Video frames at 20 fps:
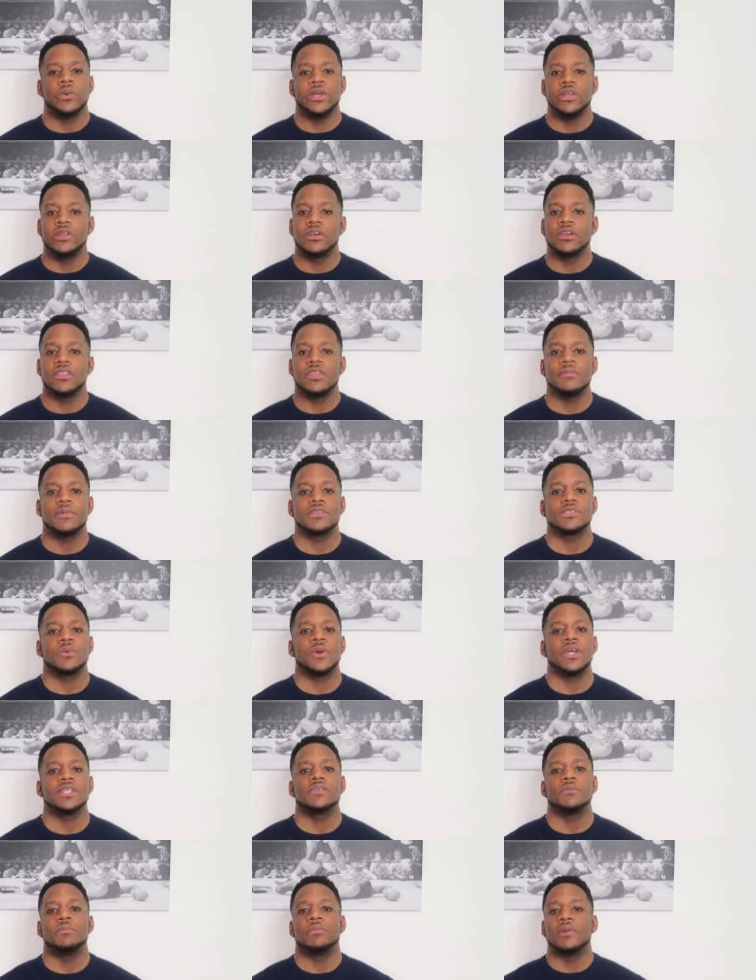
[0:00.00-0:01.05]
We look at them as a
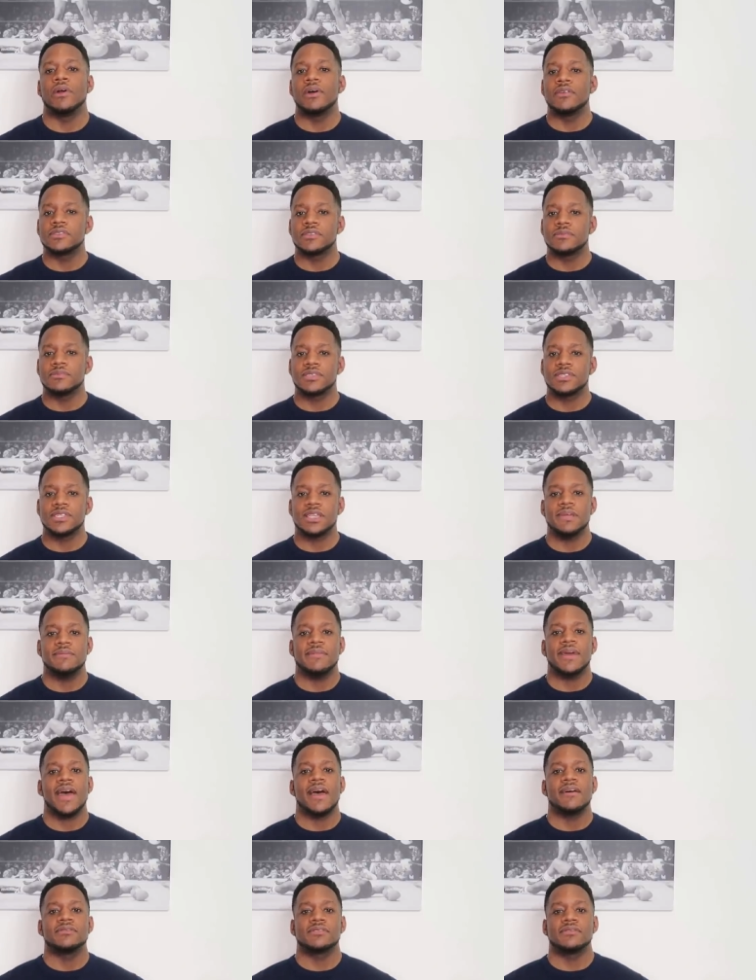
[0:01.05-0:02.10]
way to blow off some steam,
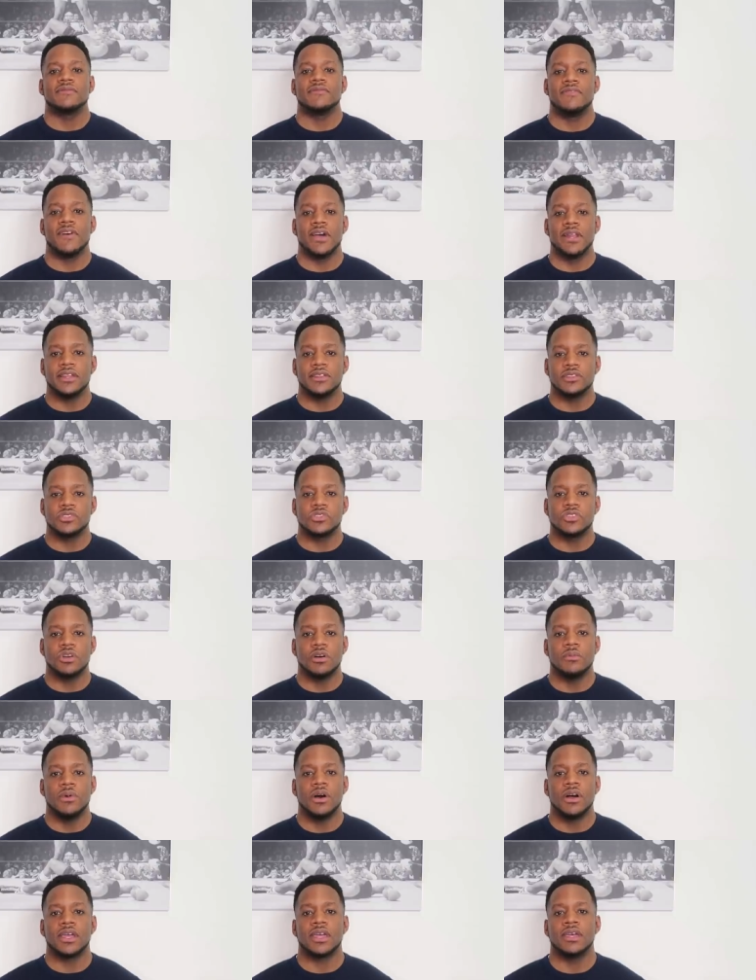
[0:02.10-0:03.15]
have some fun in the
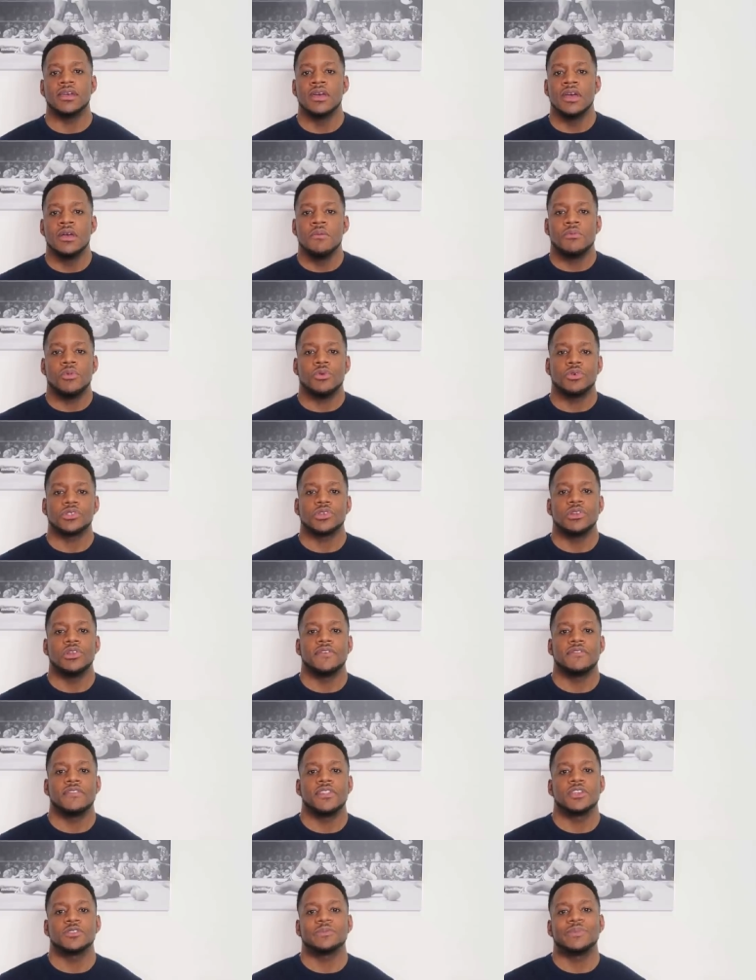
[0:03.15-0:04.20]
stock market, but also
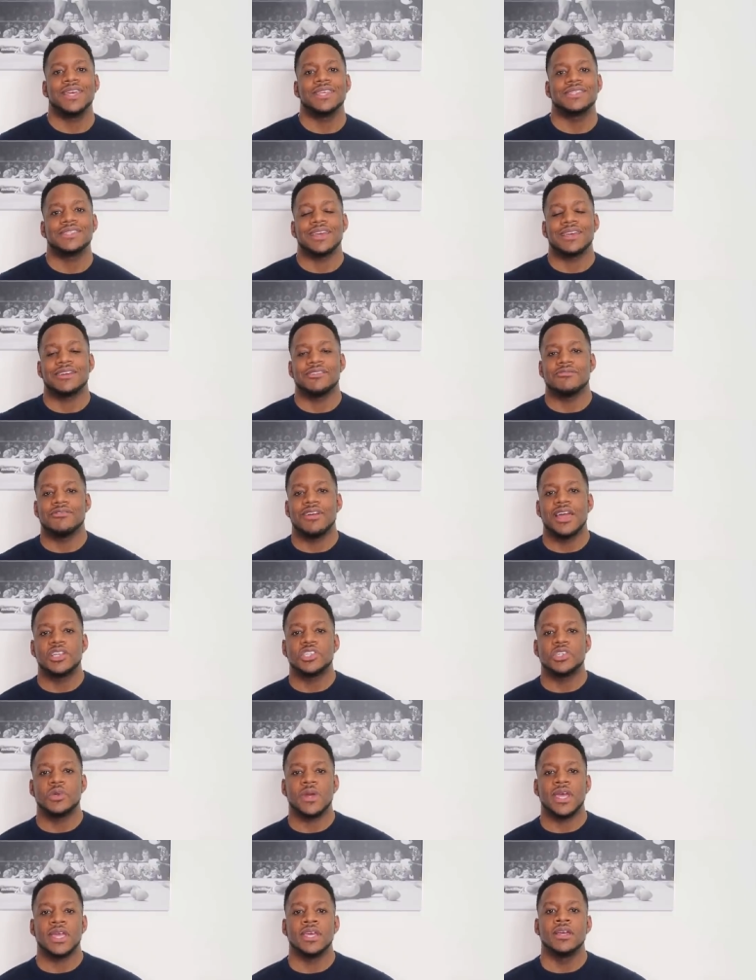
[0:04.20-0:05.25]
look for those plays that
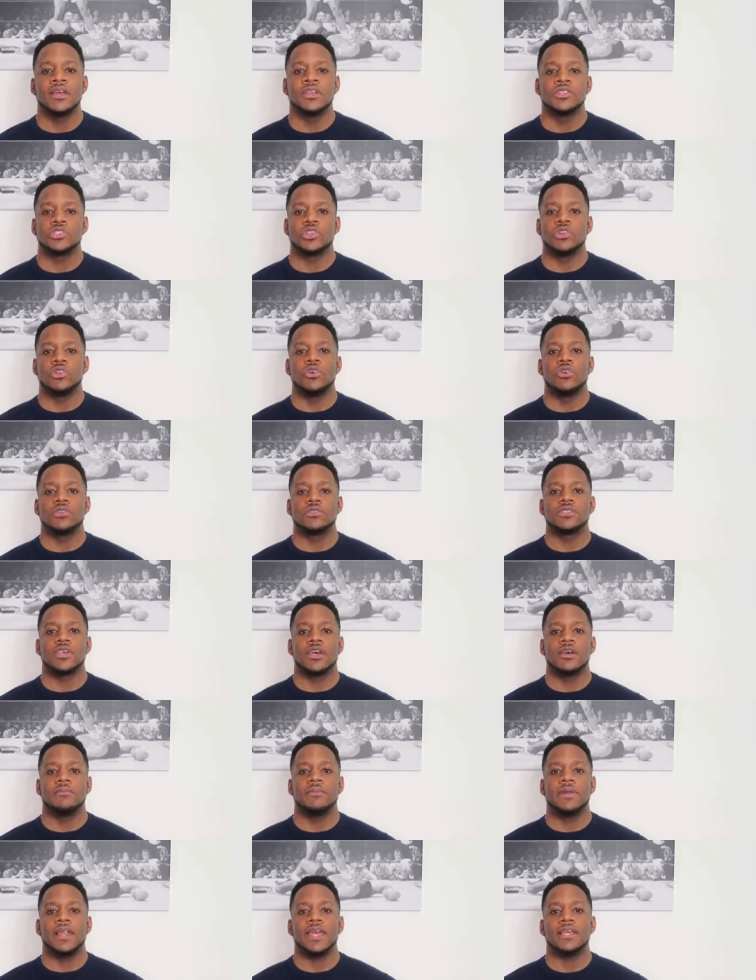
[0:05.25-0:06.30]
graduate to
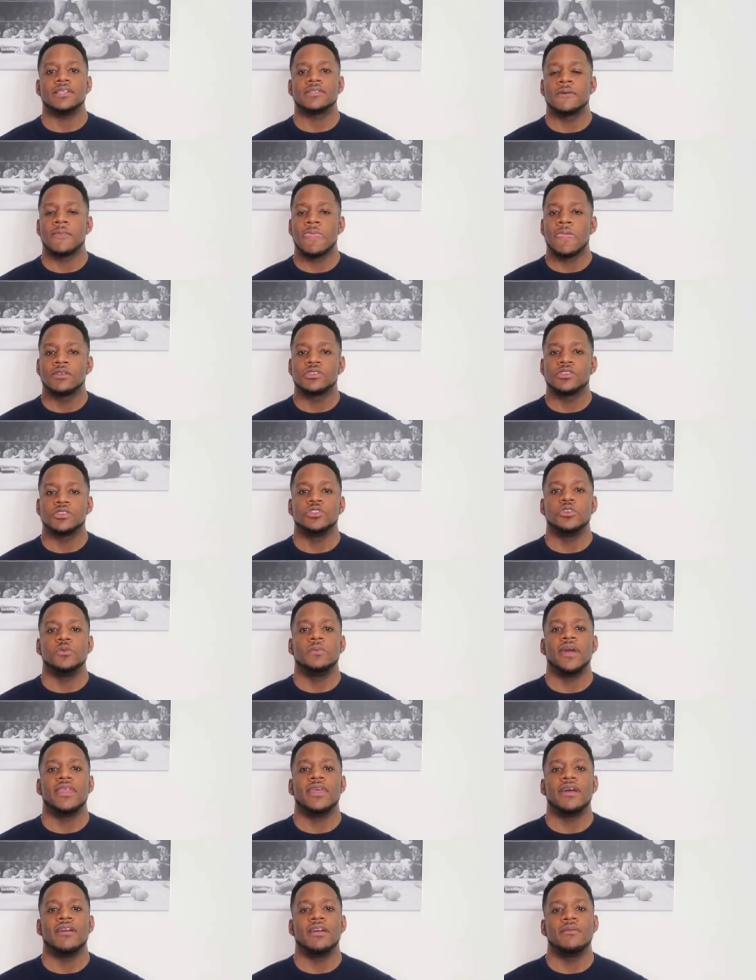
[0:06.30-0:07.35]
long-term plays. So do
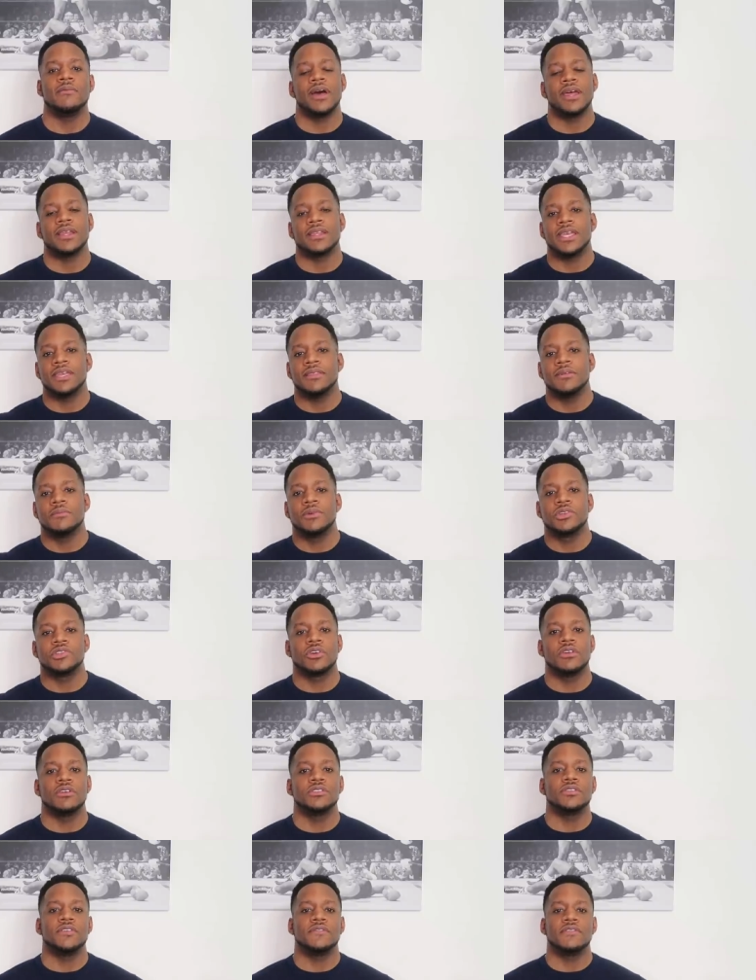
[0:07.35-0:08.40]
bear that in mind. Keep the
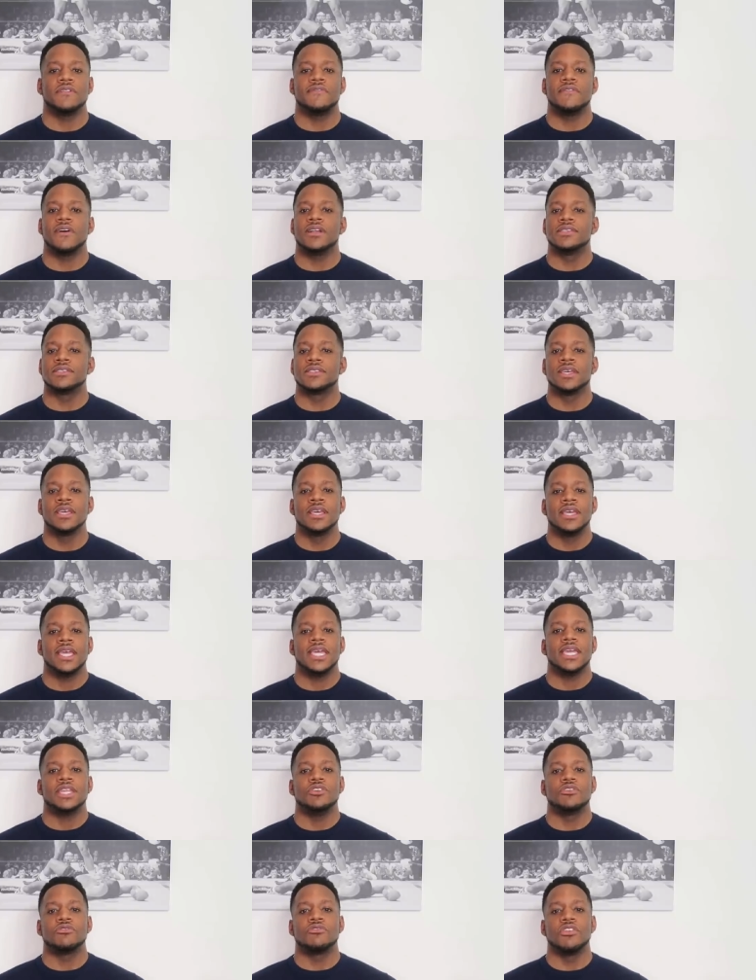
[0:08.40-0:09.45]
majority of your funds
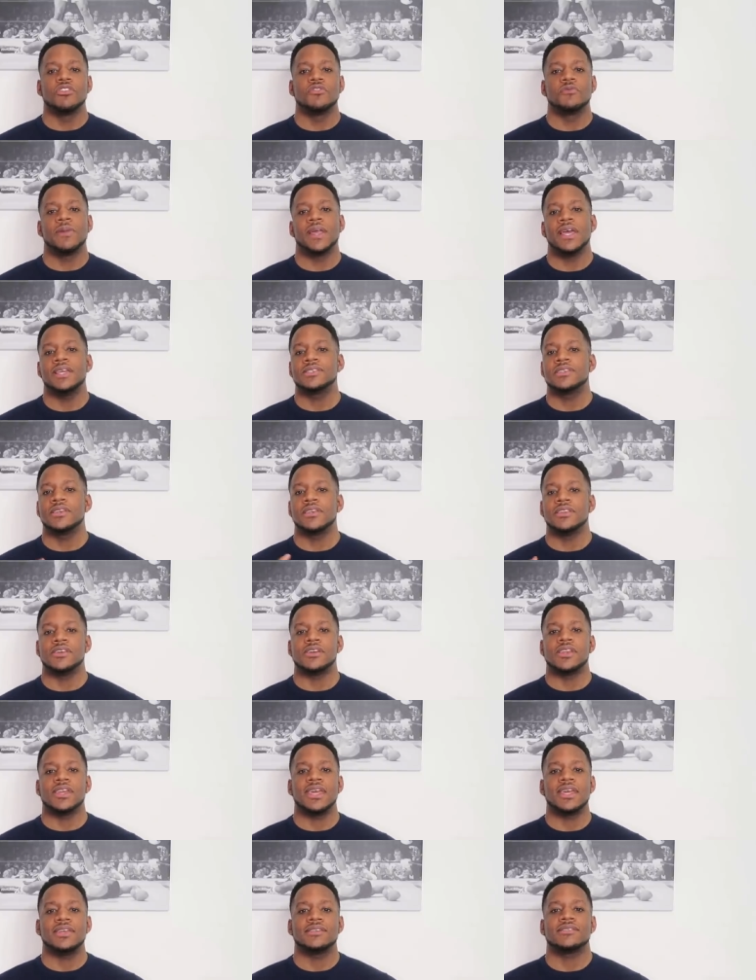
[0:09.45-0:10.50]
in your growth plays, you're
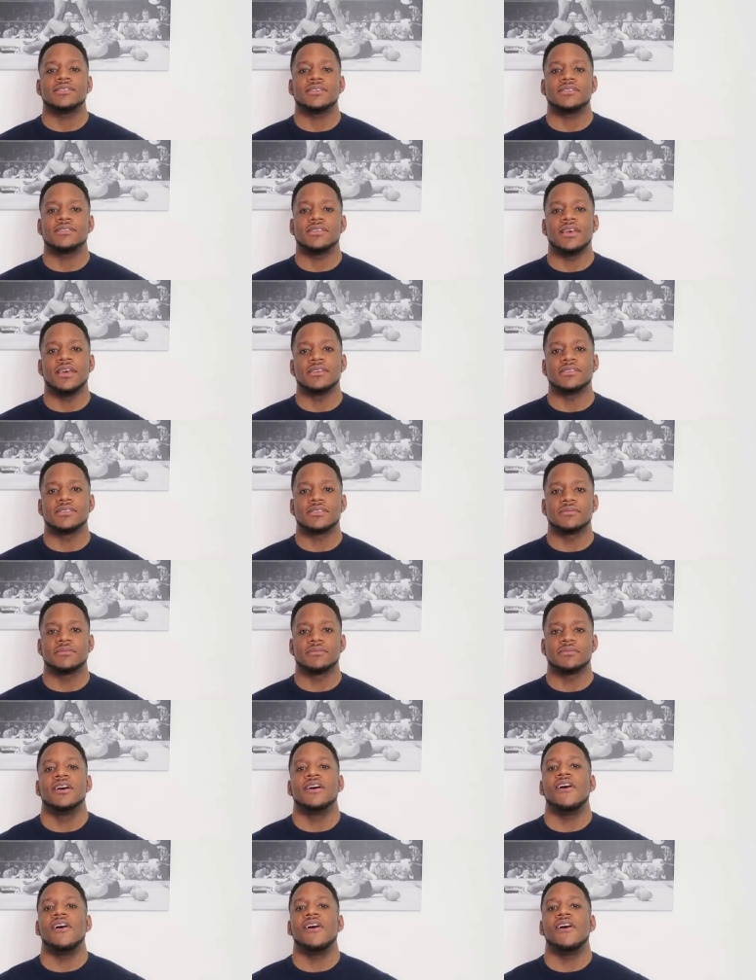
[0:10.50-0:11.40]
gonna hit success.